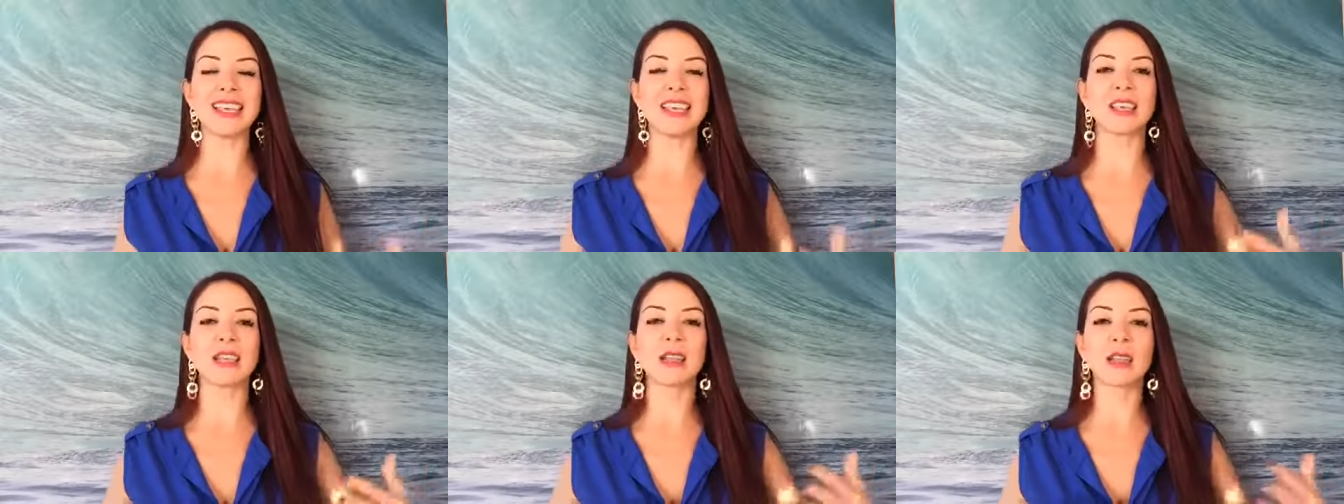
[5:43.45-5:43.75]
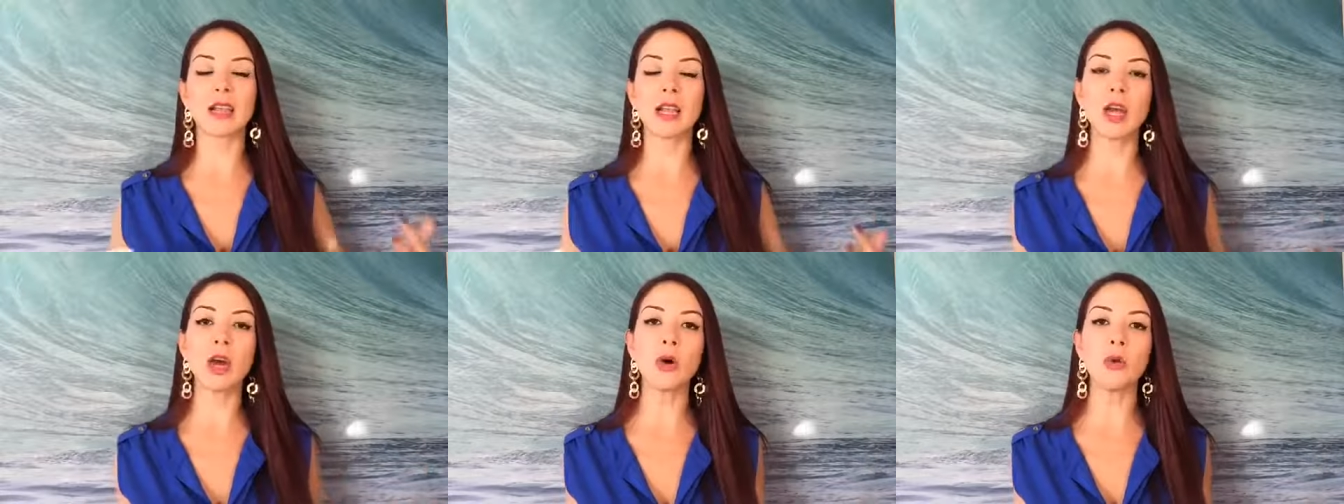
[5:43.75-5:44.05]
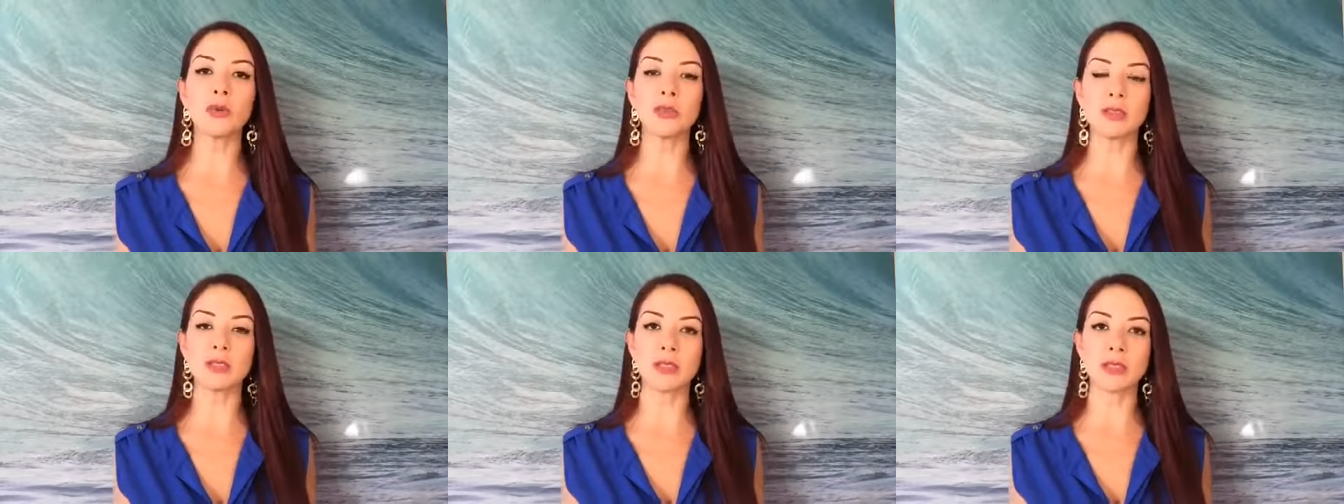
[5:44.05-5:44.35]
and
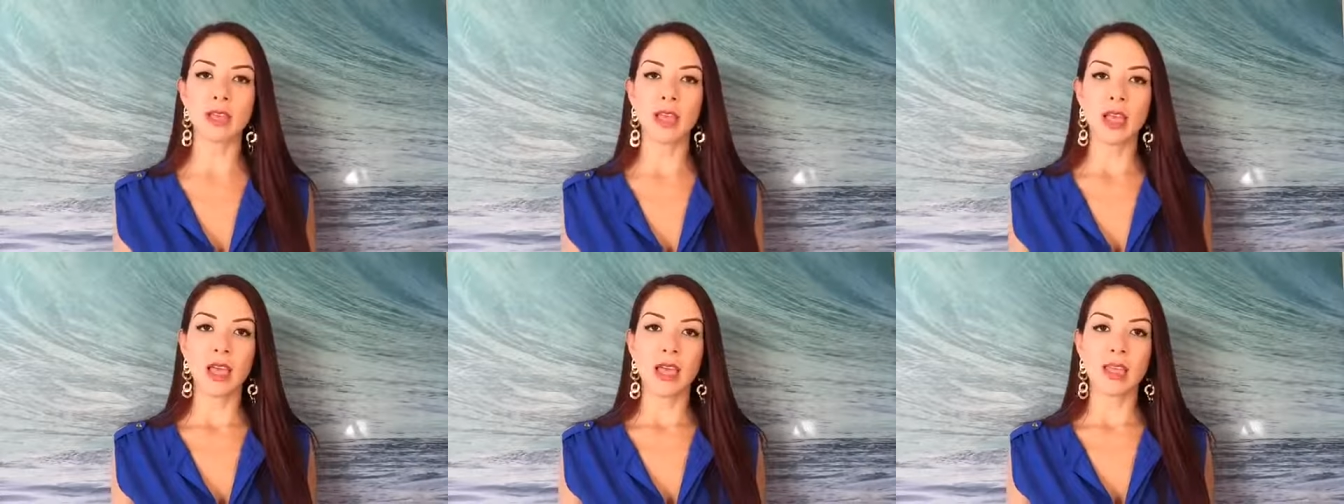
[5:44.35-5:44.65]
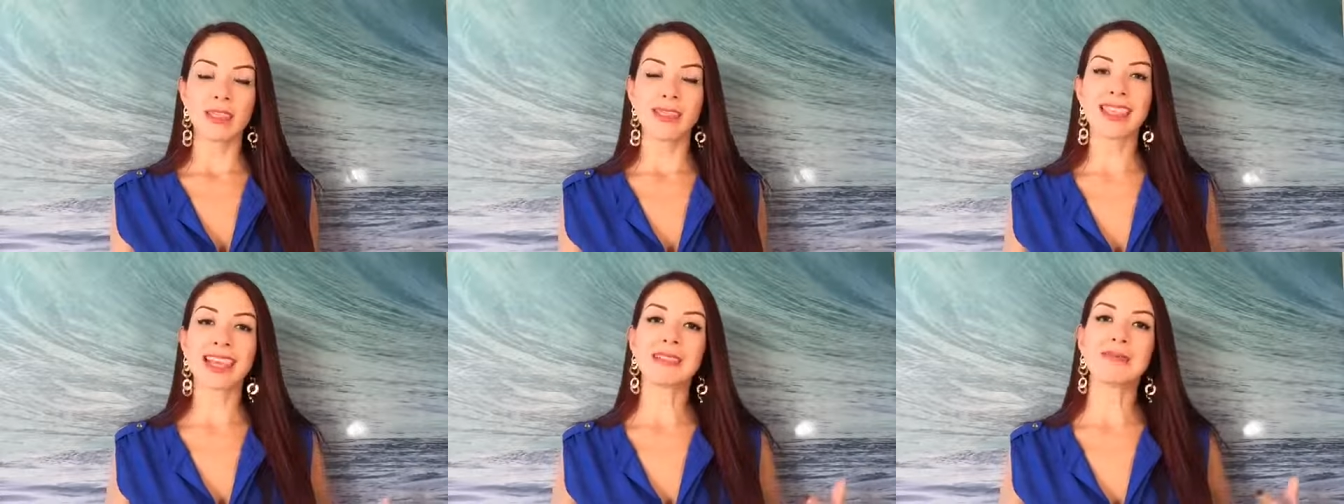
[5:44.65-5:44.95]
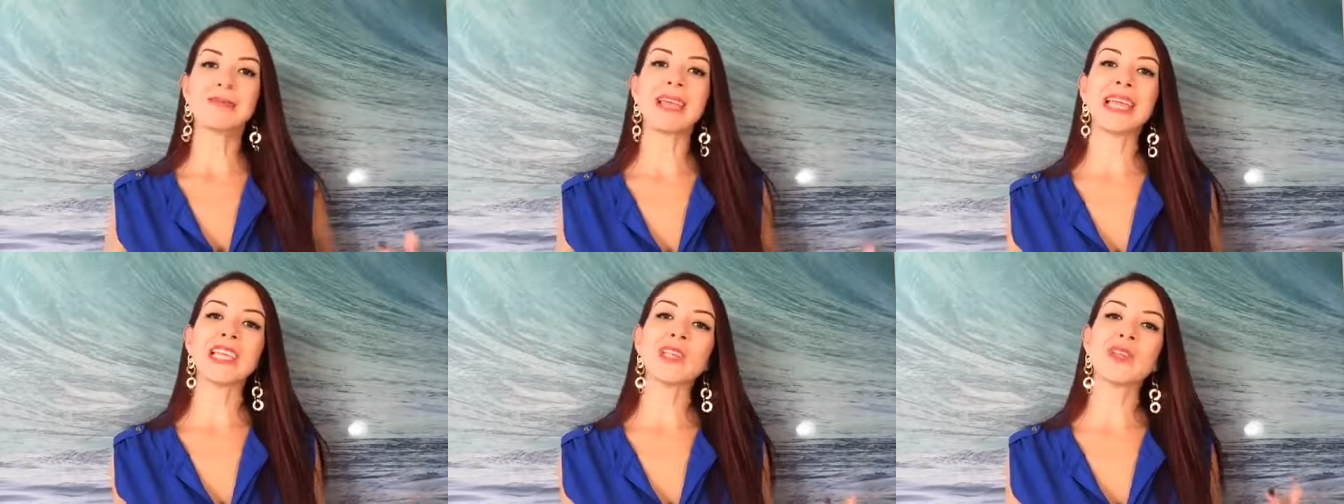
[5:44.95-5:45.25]
clothes
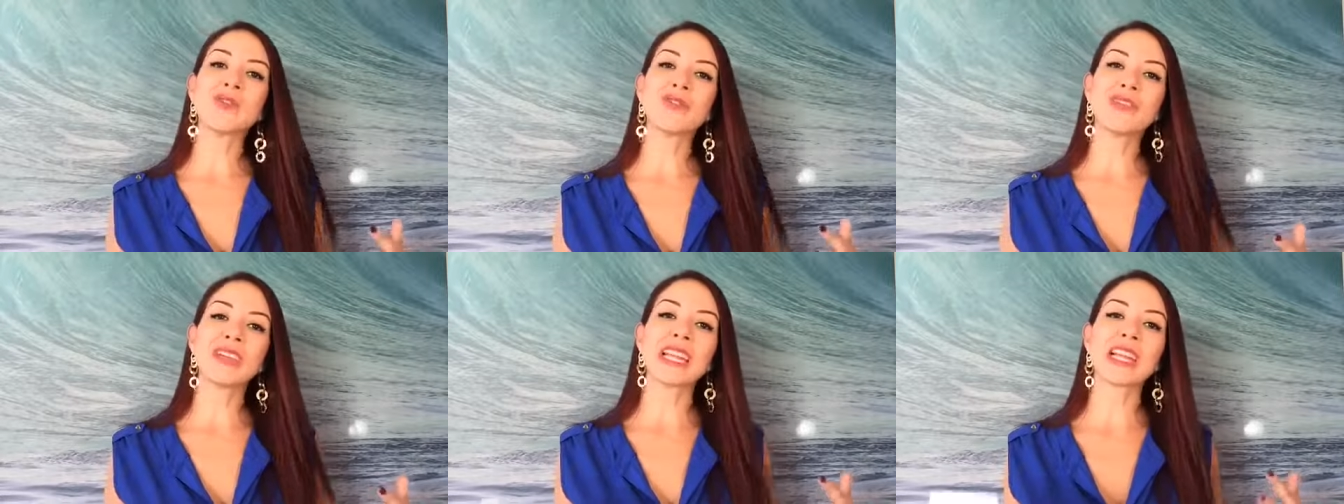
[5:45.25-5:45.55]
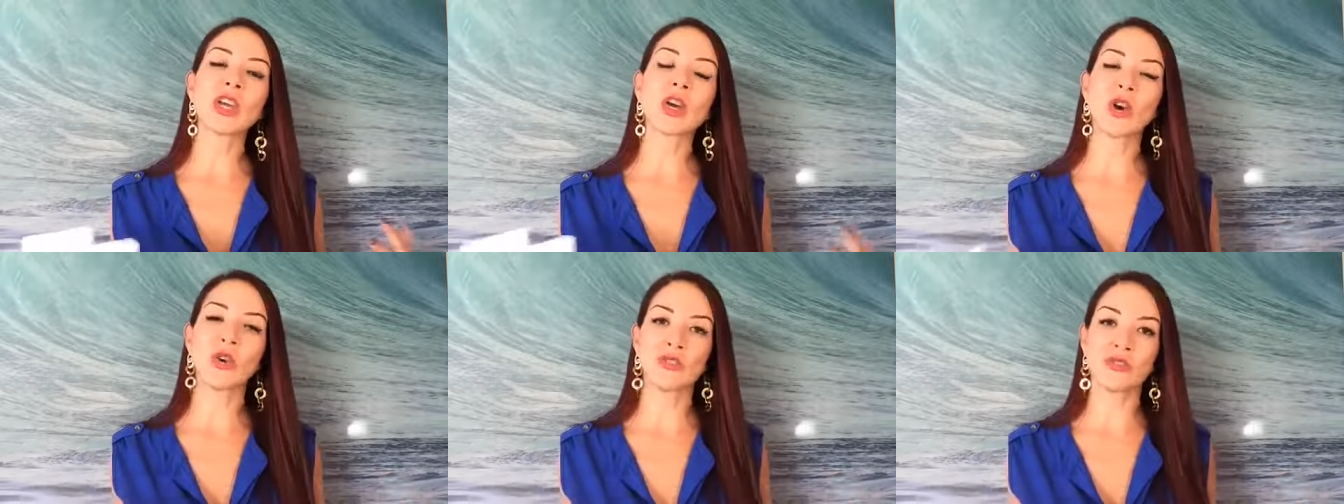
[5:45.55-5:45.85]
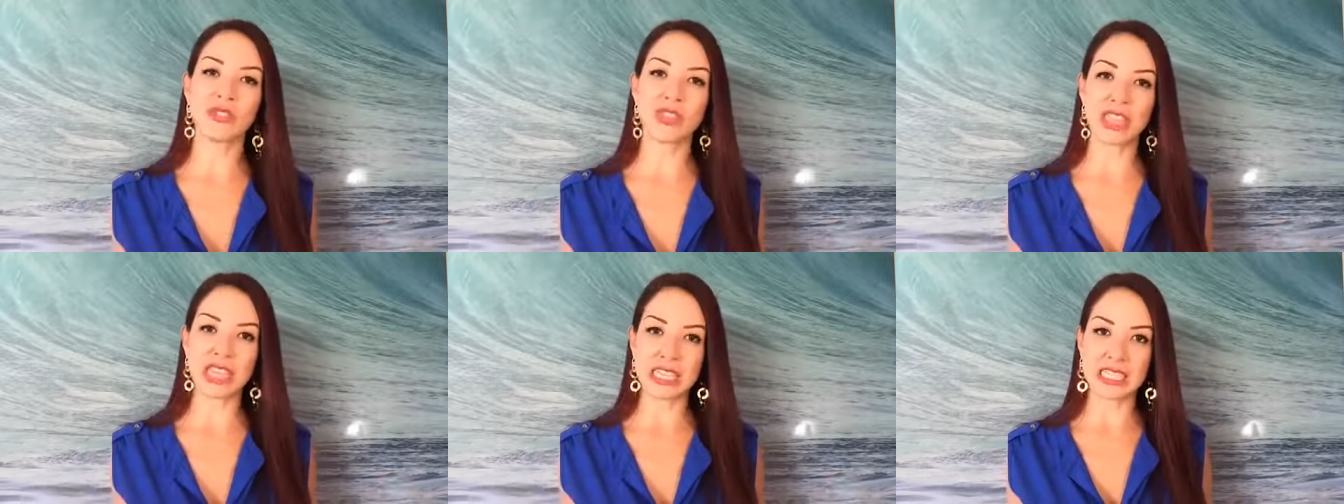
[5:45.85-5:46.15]
that make you feel
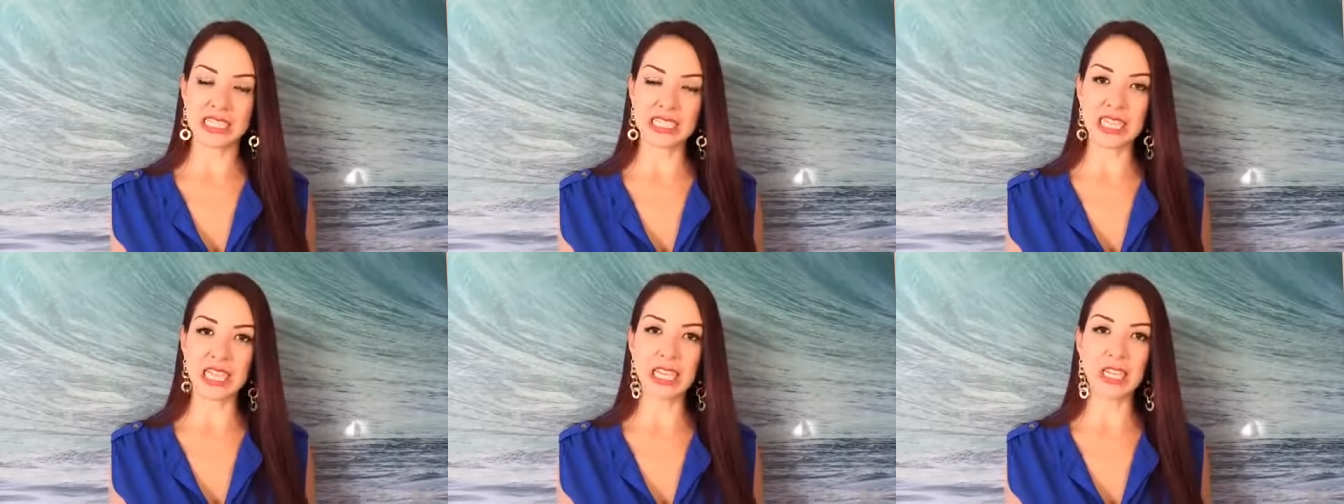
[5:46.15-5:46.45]
confident,